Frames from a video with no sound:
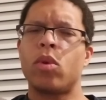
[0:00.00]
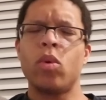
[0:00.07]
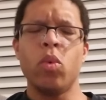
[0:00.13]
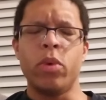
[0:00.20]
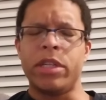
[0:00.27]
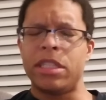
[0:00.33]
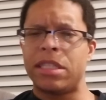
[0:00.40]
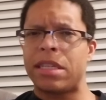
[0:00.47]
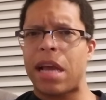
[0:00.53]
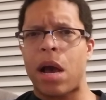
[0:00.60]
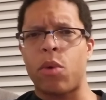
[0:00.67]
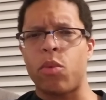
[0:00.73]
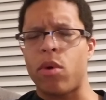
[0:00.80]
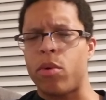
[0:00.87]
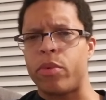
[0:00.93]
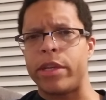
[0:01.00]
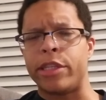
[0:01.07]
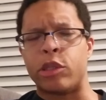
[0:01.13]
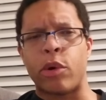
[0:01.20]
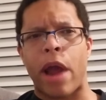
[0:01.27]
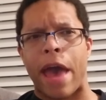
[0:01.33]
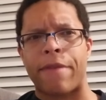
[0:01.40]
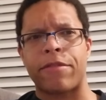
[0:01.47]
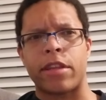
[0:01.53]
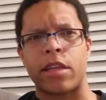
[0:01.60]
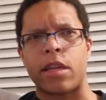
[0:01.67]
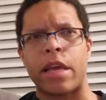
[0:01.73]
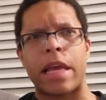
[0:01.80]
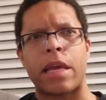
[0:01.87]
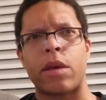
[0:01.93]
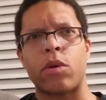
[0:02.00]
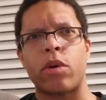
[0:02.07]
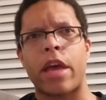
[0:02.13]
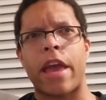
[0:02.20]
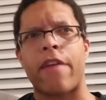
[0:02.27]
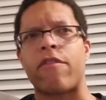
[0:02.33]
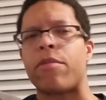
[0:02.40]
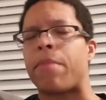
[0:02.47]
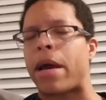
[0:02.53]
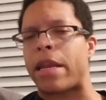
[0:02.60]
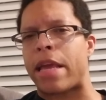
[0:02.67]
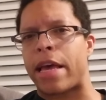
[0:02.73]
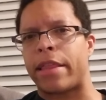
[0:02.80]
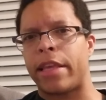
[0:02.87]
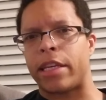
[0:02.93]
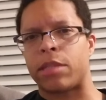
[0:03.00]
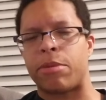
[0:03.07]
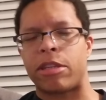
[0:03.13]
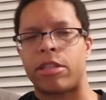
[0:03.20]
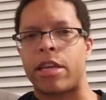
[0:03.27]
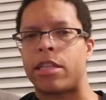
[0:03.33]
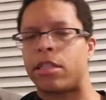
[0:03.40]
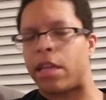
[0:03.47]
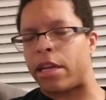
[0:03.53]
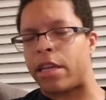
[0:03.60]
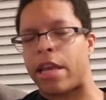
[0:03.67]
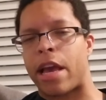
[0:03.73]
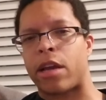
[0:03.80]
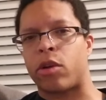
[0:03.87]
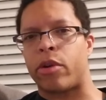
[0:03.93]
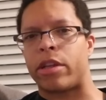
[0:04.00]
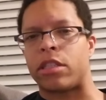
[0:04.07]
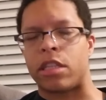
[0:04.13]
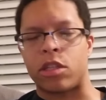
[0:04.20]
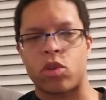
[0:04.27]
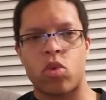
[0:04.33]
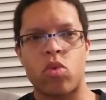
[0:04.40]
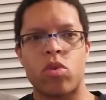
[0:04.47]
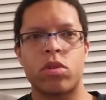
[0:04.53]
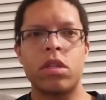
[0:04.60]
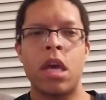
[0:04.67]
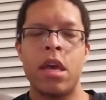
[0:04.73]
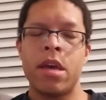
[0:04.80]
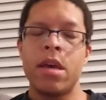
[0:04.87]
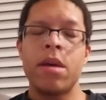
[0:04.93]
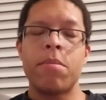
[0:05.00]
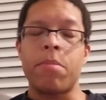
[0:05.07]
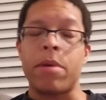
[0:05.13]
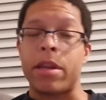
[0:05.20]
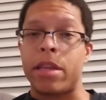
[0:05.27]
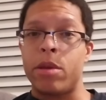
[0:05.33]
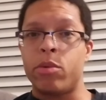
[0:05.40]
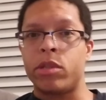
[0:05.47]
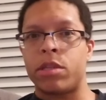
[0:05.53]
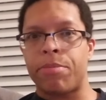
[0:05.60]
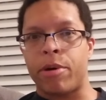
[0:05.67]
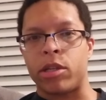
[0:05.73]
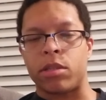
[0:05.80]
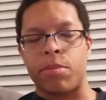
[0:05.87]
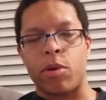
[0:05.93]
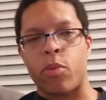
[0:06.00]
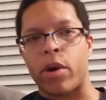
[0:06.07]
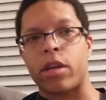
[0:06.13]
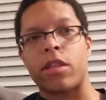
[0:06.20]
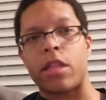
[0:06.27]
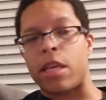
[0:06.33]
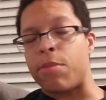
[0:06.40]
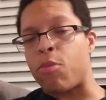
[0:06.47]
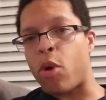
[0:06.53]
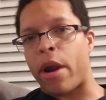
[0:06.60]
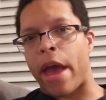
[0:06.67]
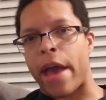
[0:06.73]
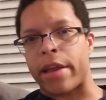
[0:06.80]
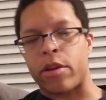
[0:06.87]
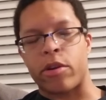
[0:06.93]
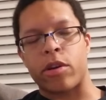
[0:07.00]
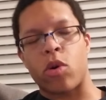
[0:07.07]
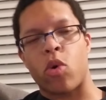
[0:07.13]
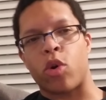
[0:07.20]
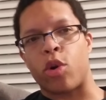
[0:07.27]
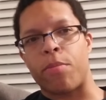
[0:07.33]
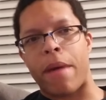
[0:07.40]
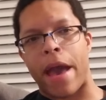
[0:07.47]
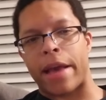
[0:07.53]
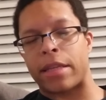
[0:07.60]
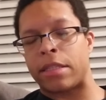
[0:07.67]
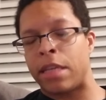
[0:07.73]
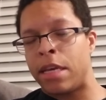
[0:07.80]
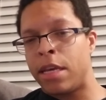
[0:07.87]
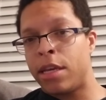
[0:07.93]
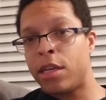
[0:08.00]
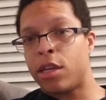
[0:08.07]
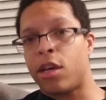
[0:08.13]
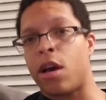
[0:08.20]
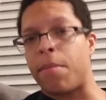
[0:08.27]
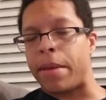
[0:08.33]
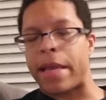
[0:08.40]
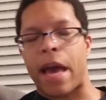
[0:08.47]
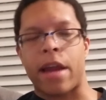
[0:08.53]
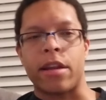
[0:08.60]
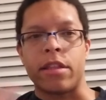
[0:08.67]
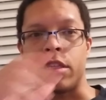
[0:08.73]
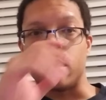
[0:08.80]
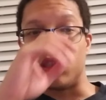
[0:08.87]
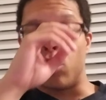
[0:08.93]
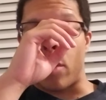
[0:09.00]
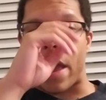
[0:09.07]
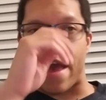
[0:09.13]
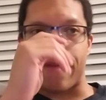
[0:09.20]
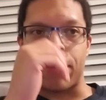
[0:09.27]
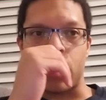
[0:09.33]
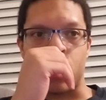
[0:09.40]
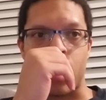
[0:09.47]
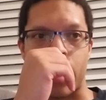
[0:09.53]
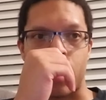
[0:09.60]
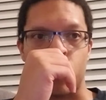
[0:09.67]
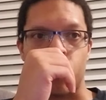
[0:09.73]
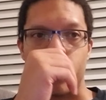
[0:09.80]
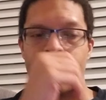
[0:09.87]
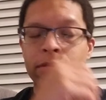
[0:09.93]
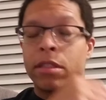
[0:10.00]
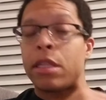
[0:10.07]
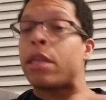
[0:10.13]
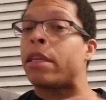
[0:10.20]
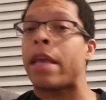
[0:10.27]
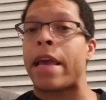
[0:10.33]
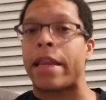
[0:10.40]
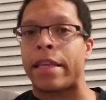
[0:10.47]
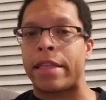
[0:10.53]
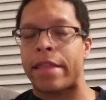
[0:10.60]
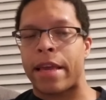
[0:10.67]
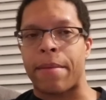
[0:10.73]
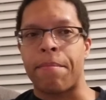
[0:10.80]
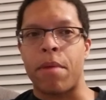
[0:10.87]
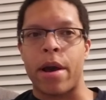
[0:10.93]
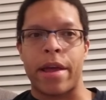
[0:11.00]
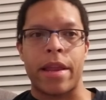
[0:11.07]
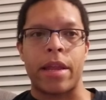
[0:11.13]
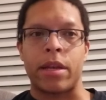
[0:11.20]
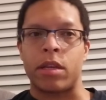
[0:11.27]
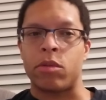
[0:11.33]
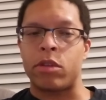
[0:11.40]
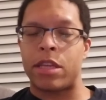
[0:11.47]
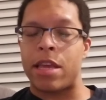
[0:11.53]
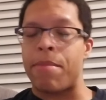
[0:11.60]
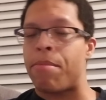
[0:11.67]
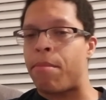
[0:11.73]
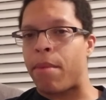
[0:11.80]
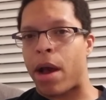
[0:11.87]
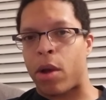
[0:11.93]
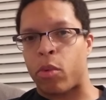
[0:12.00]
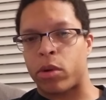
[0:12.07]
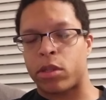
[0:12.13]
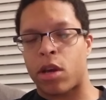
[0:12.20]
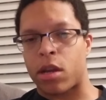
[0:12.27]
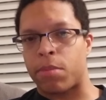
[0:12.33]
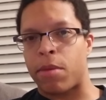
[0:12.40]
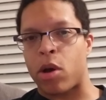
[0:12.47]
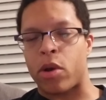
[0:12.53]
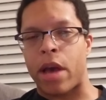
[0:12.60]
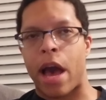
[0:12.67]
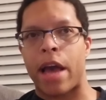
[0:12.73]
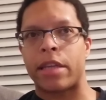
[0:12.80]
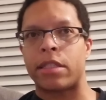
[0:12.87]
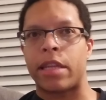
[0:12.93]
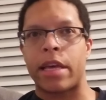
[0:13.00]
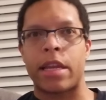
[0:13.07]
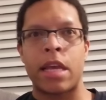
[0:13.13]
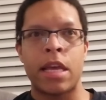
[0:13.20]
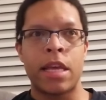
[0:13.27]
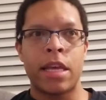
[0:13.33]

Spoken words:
which is not what we drafted. Everybody had the expectation that he had crazy tools, but he was supposed to be one of the more accurate quarterbacks coming out of this draft, and we've seen anything but. And keep in mind, we're talking about guys that